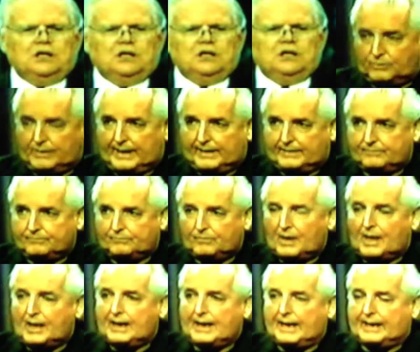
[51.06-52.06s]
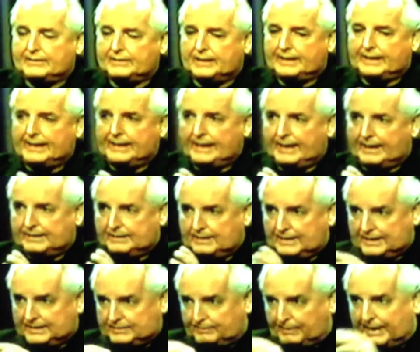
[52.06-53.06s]
through that, and then they
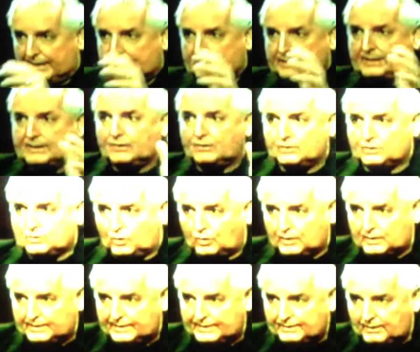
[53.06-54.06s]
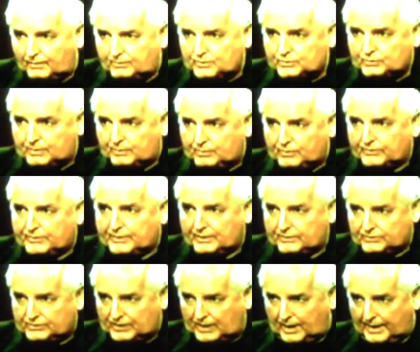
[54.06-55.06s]
had expanded territorially, almost tripled
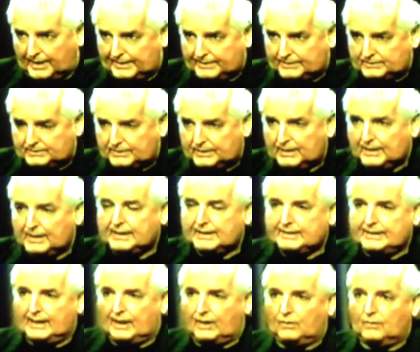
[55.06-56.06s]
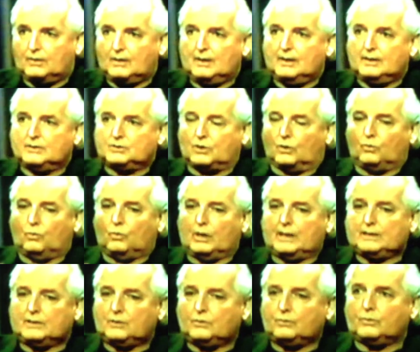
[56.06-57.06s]
their size. Now, so
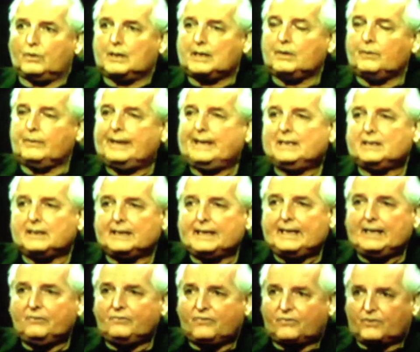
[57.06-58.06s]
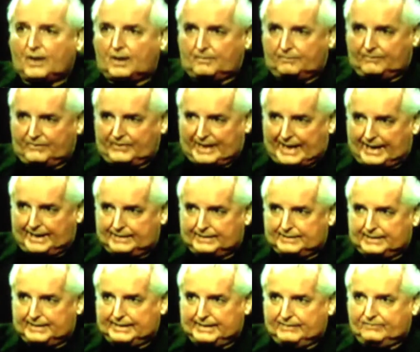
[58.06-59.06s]
what can we glean from
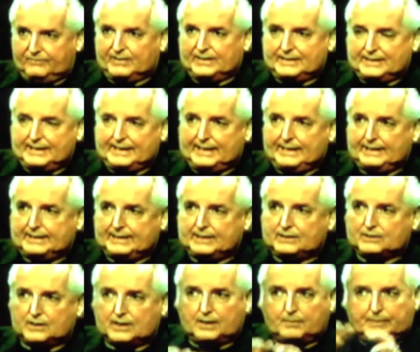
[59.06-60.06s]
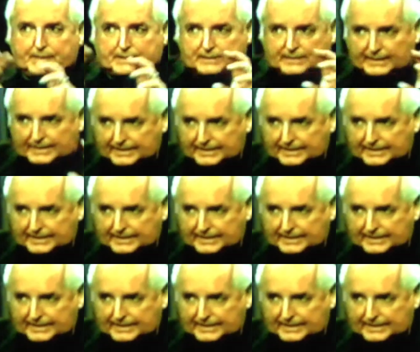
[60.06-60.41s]
that, if indeed these are going to be